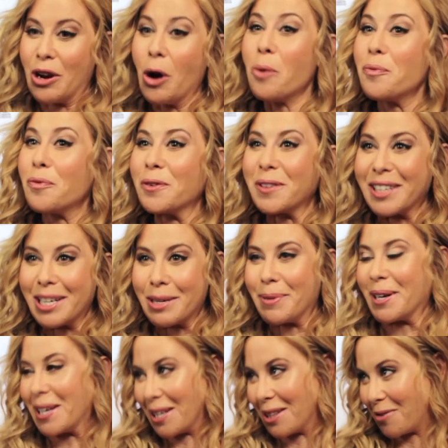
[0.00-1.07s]
hopefully
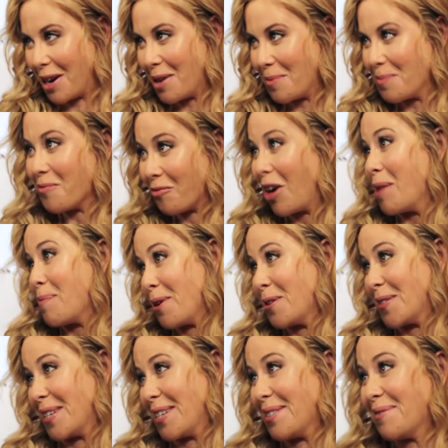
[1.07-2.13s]
picking the right
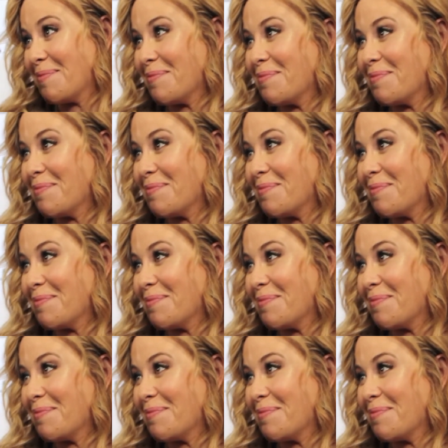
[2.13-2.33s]
person.